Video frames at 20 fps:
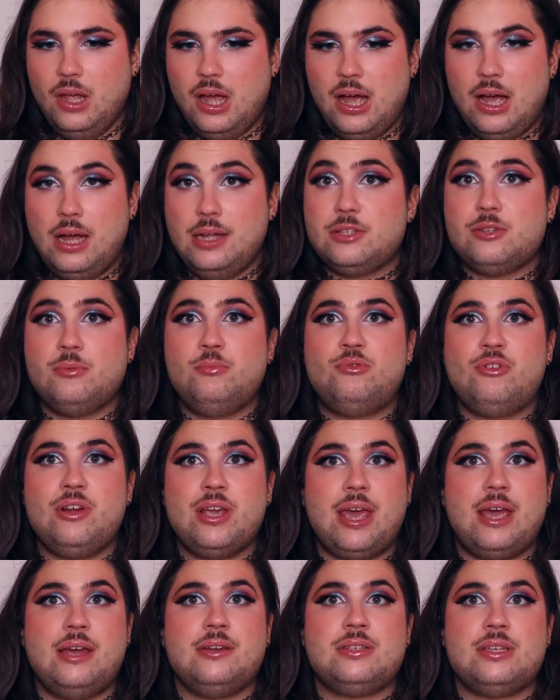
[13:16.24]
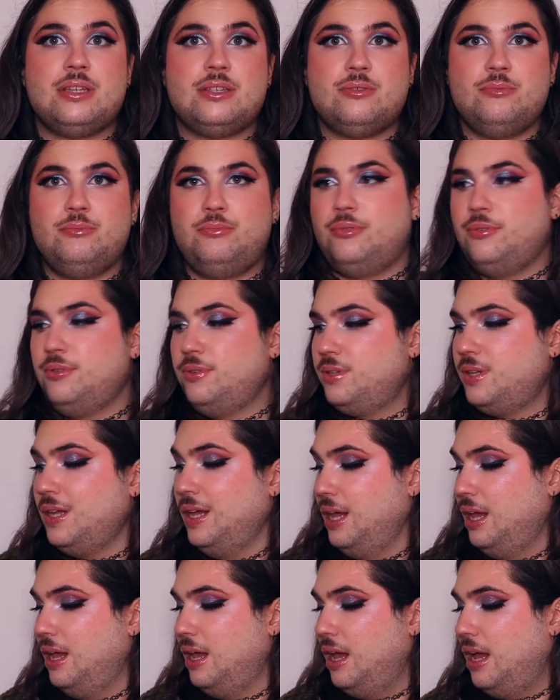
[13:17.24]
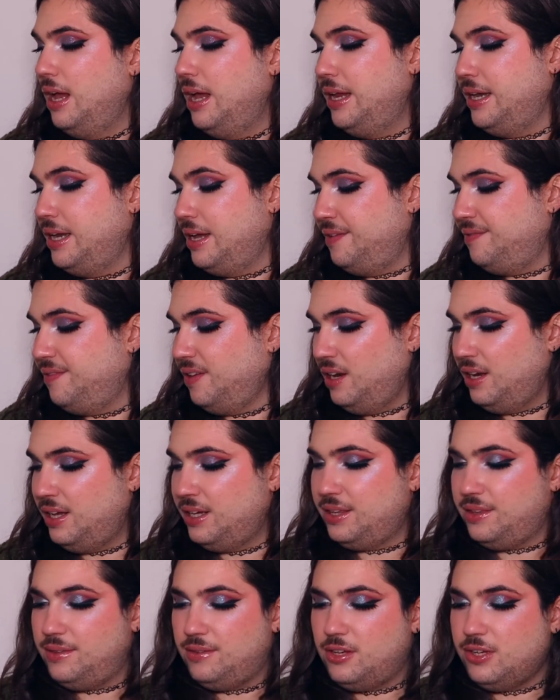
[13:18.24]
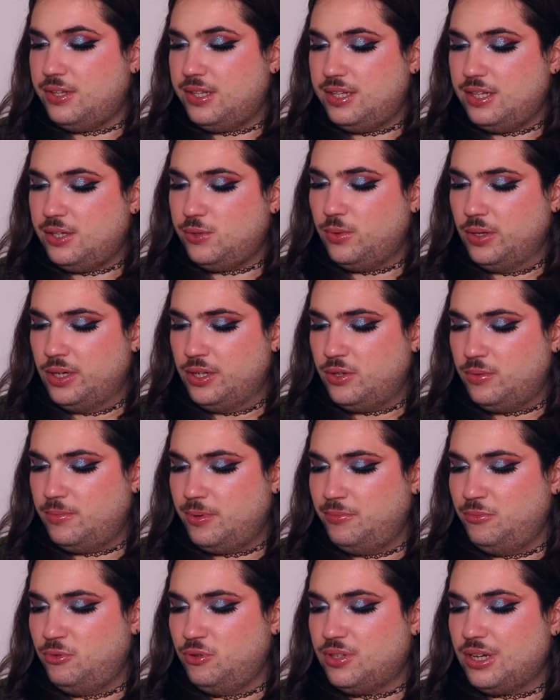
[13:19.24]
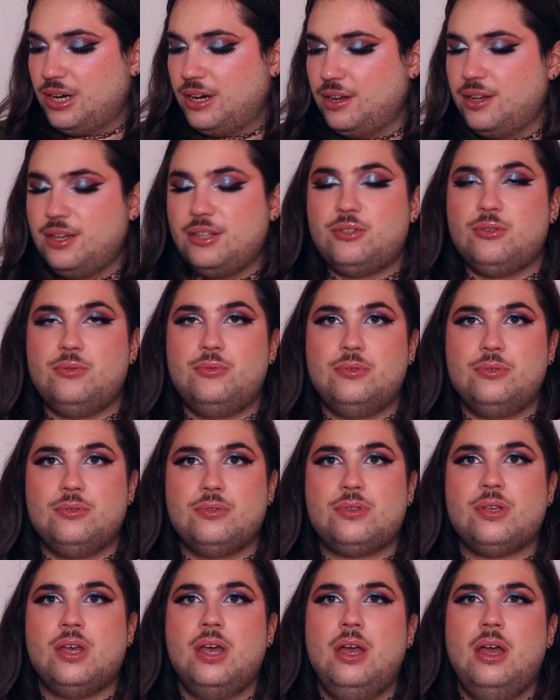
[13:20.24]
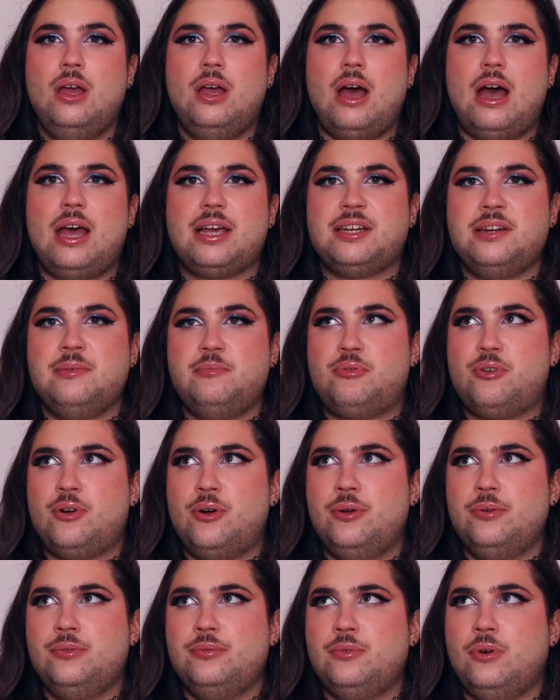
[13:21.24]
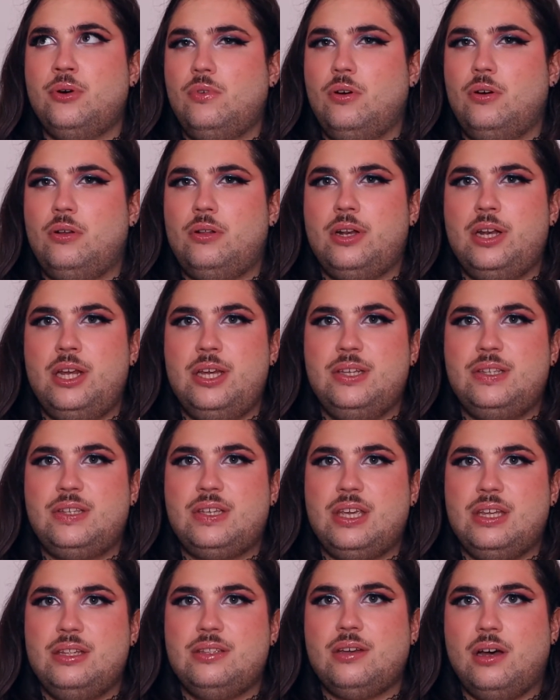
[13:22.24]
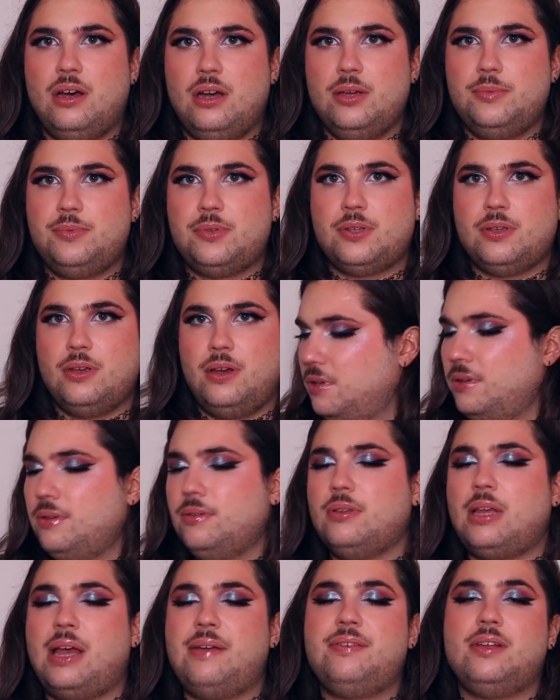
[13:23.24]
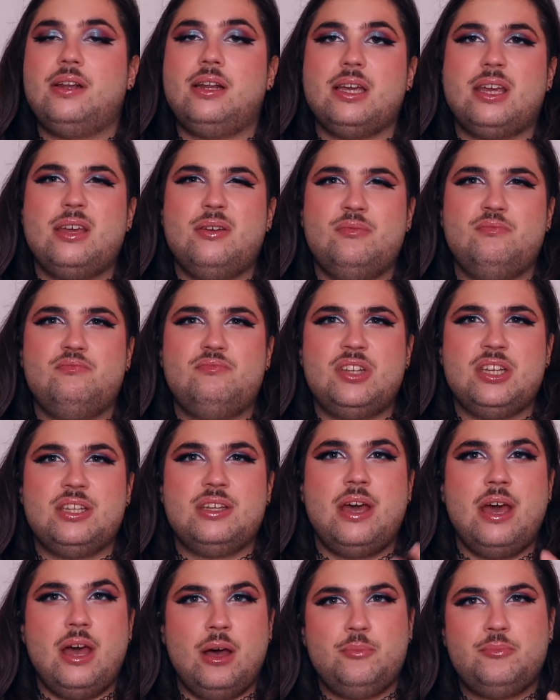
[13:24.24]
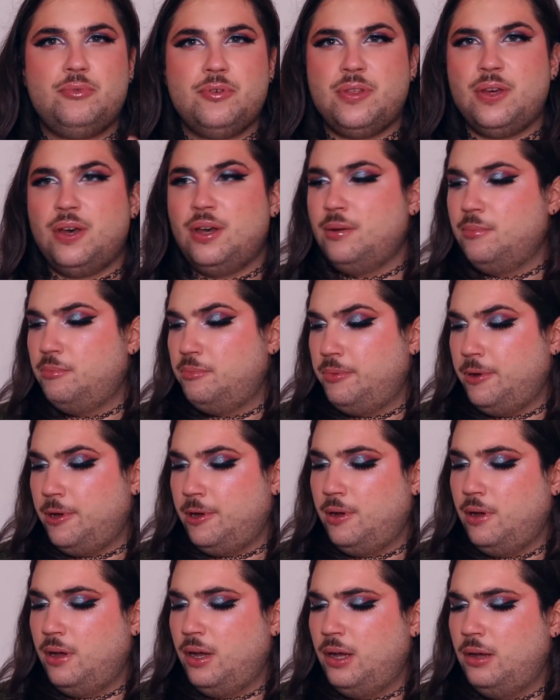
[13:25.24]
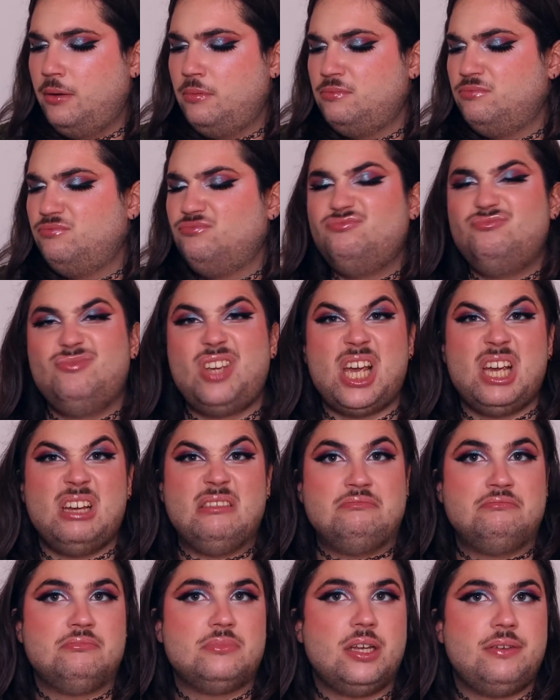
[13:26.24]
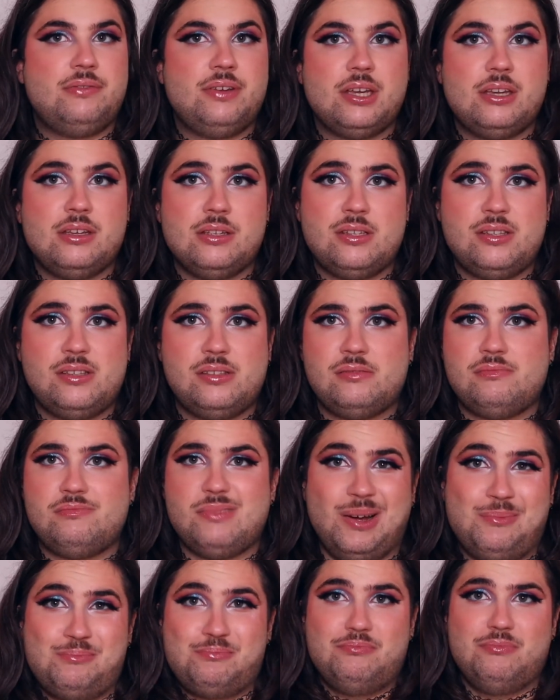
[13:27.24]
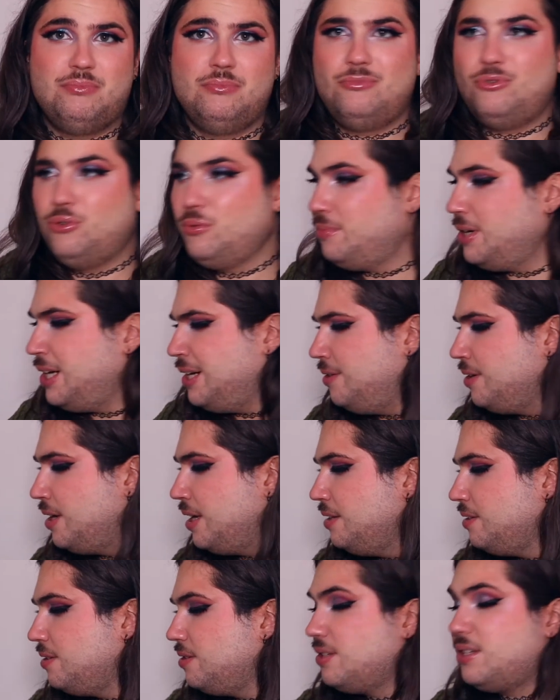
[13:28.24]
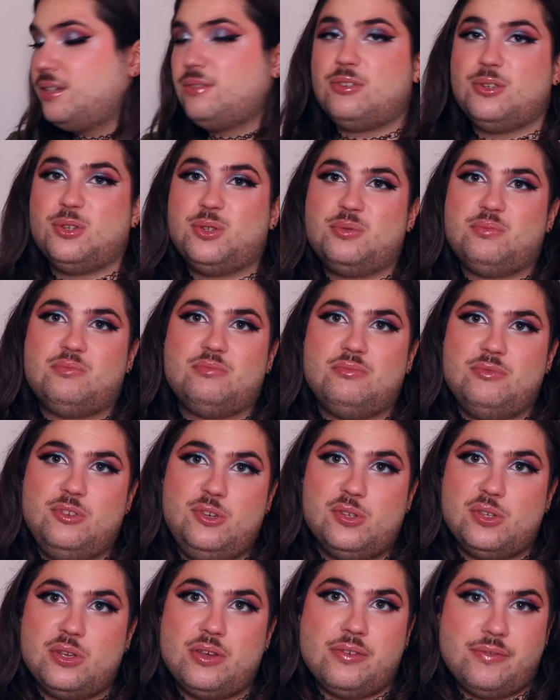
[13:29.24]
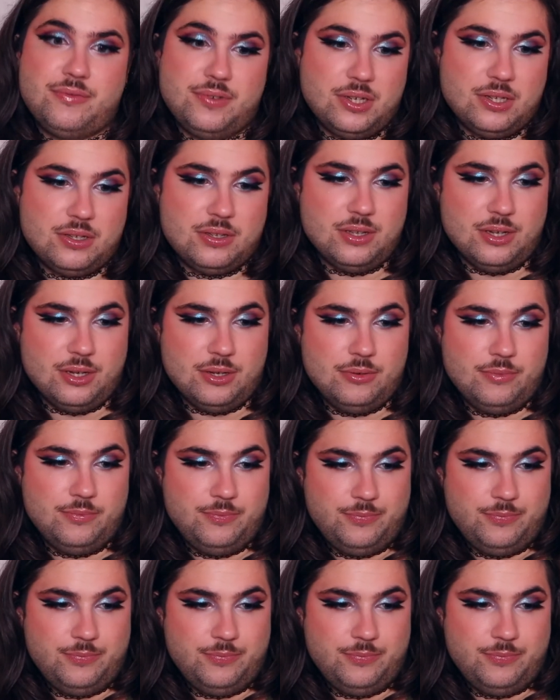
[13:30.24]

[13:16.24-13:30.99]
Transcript: had some breakouts at some point, and I feel like because this one is a bit more targeted towards acne prone, oily skin types, I feel like it did help with that. But yeah, I think I won't buy it again because I just use other things now.